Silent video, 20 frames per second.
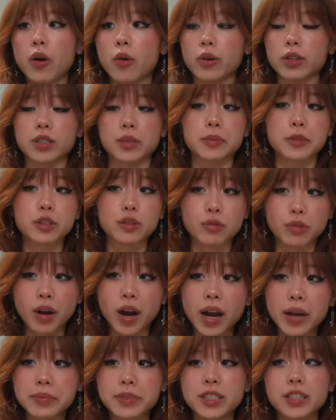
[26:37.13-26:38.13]
or
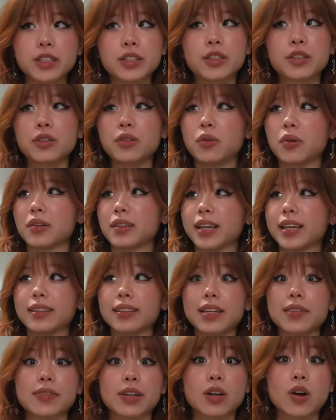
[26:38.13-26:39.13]
subscribe to you or like
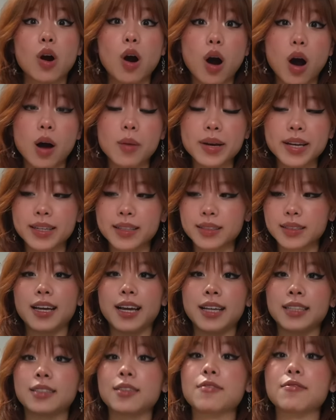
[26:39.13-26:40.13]
leave a comment.
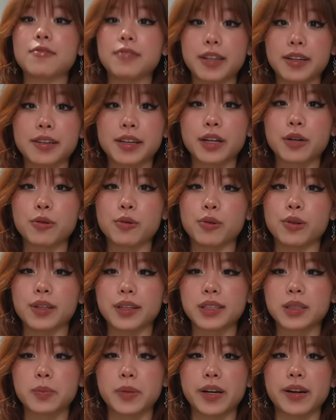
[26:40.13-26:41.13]
It's a very cool
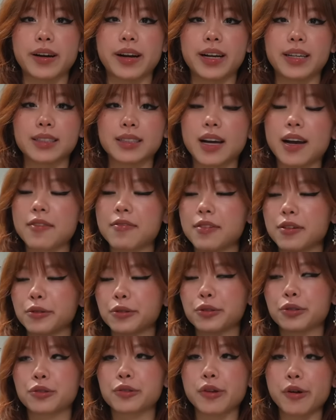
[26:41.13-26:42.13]
experience. I feel
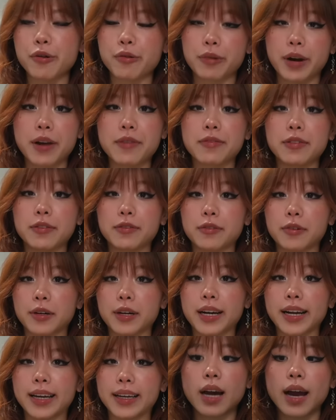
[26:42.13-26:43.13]
so grateful for
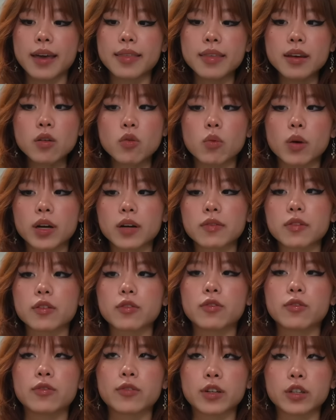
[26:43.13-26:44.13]
it. I think one of the
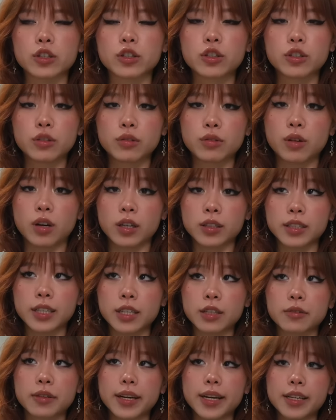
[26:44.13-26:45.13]
first two content
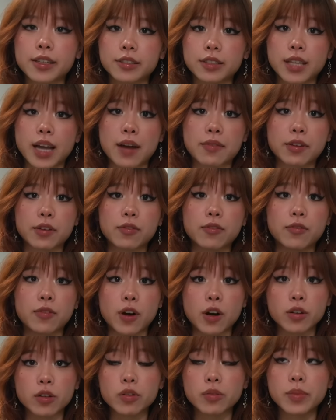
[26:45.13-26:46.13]
creators to ever
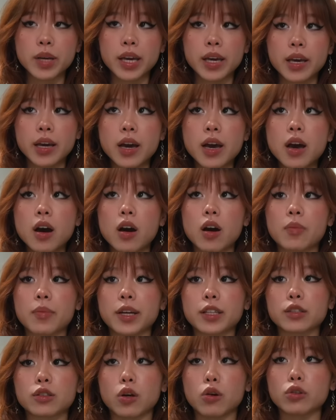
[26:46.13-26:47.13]
follow me on my
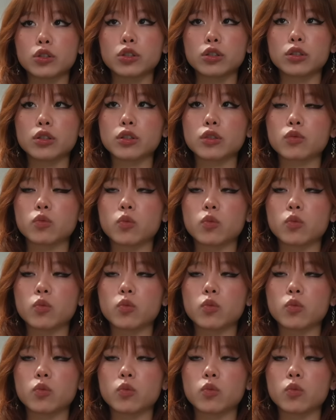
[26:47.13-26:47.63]
socials